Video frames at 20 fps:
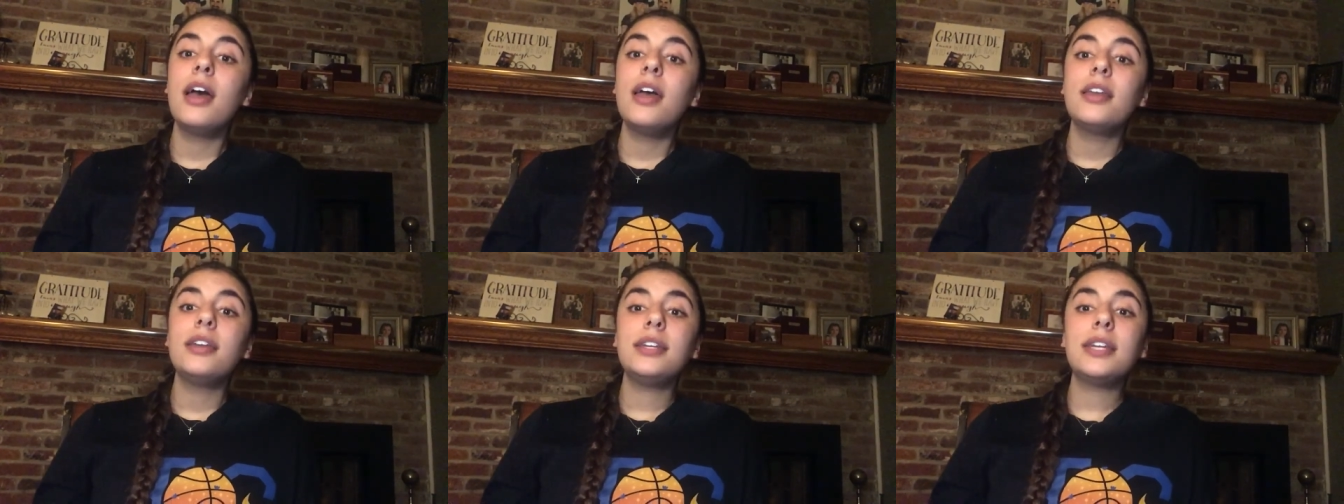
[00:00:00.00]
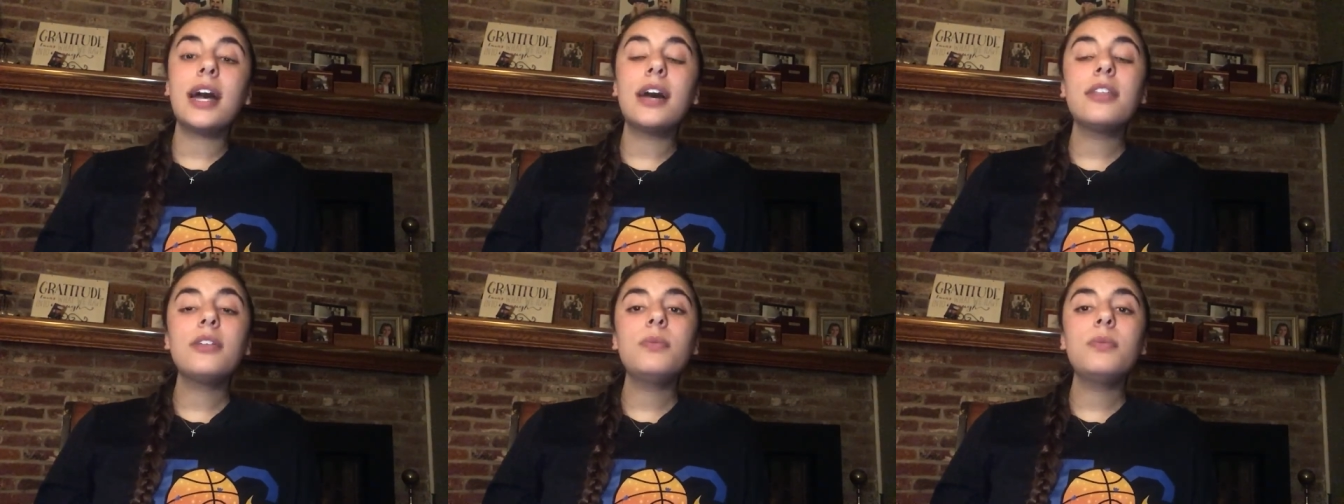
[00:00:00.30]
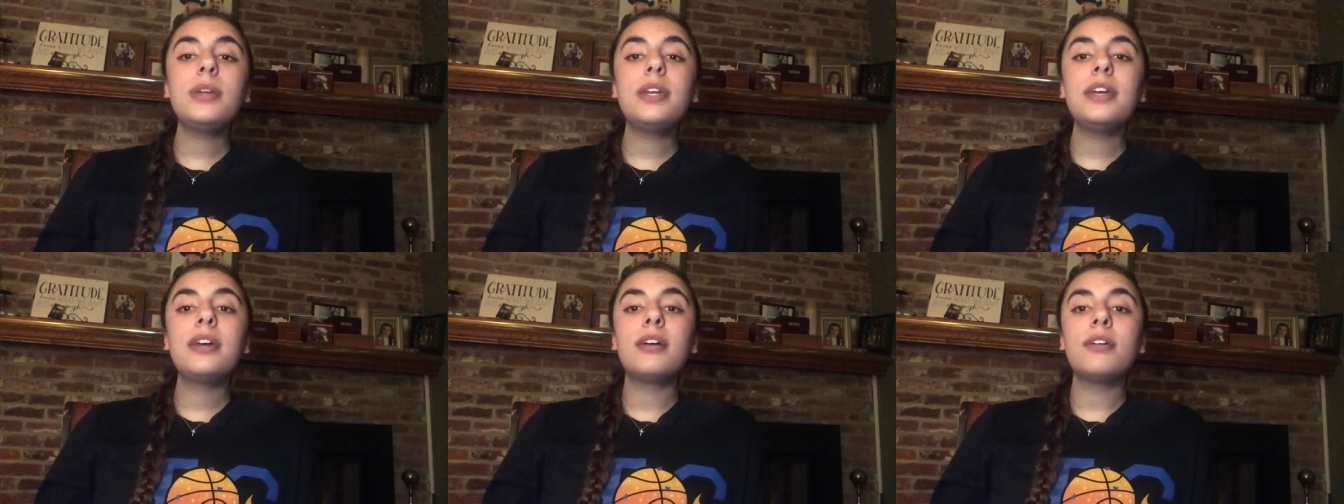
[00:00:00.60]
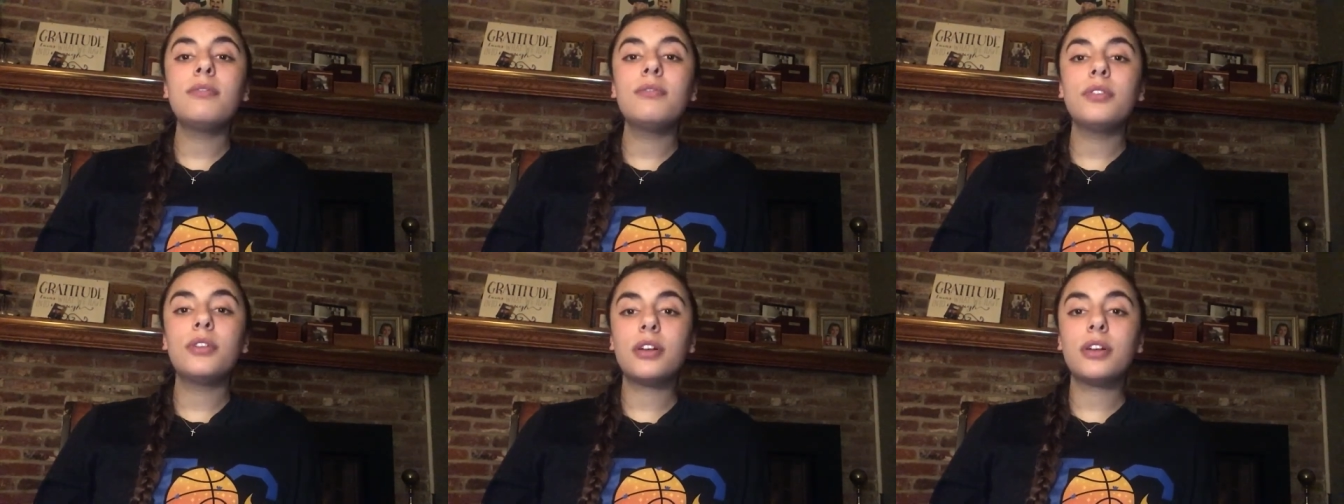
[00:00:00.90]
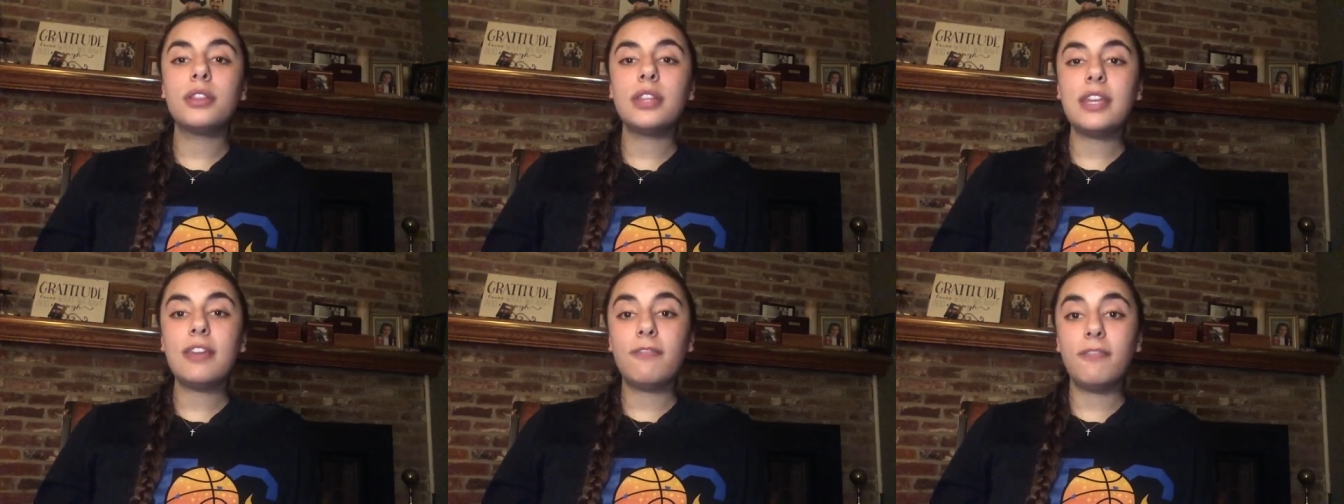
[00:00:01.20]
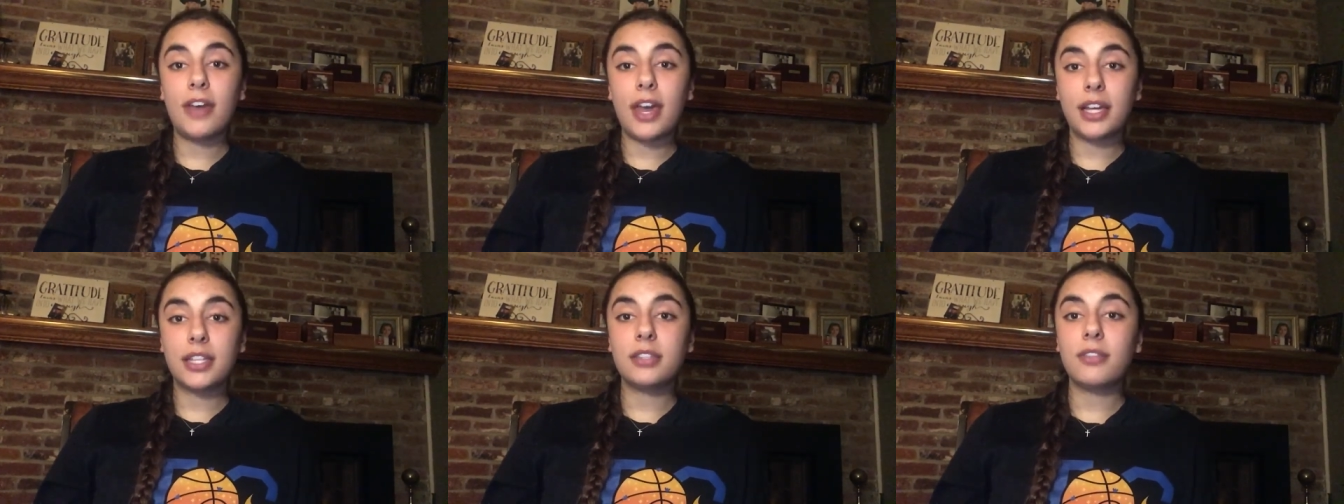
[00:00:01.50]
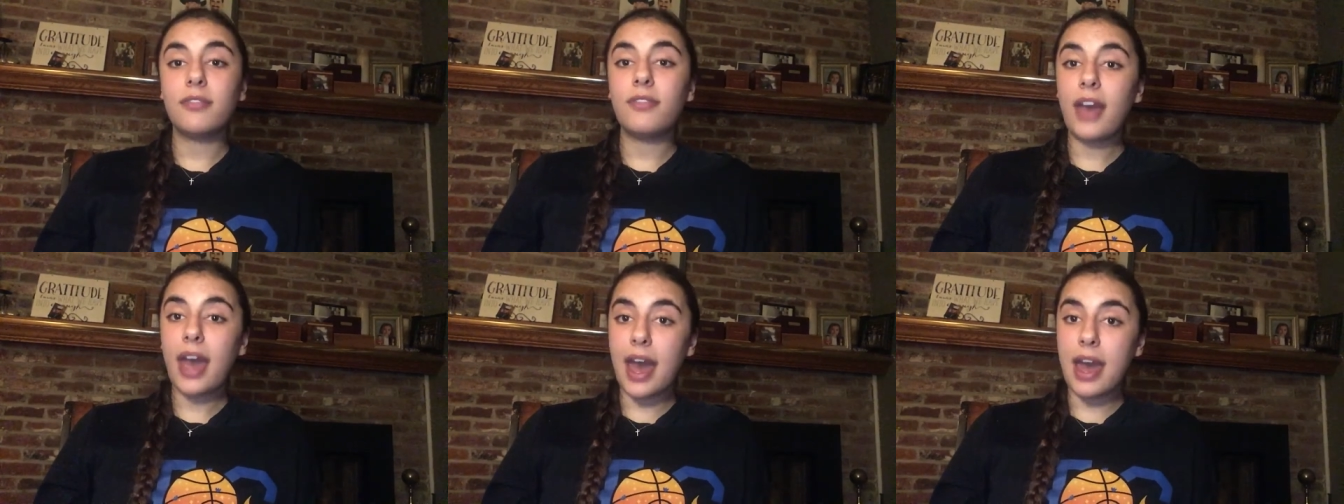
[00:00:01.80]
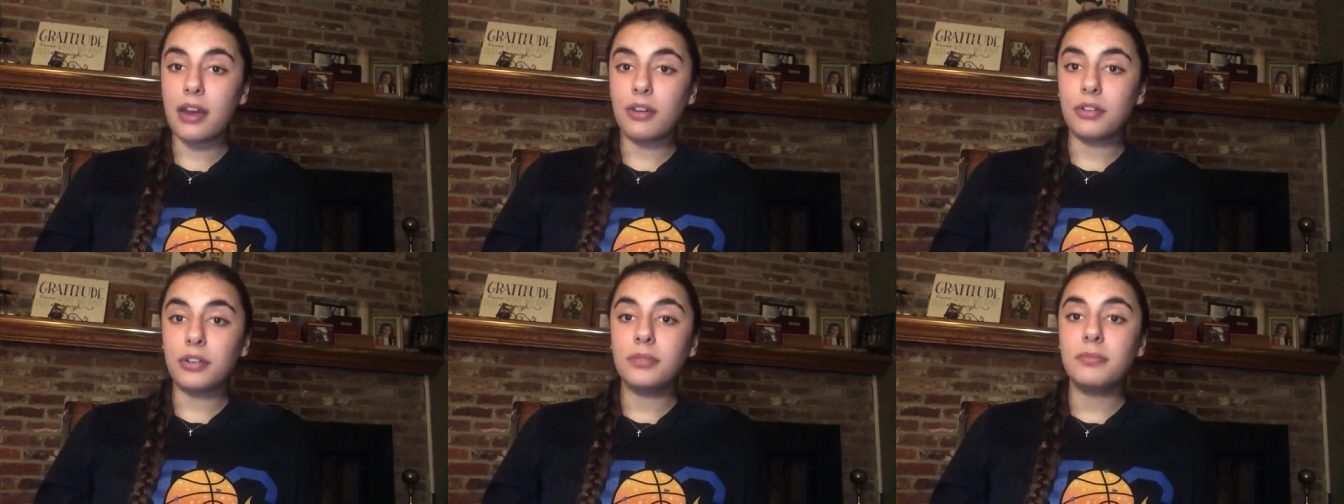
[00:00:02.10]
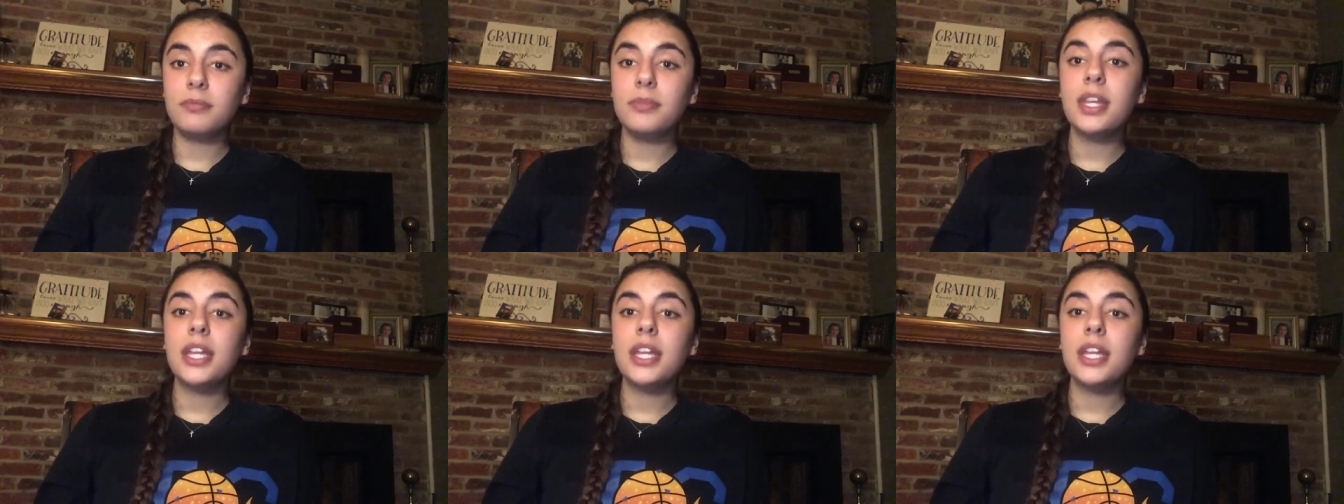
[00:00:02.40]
Now that we have learned the effects of Adderall,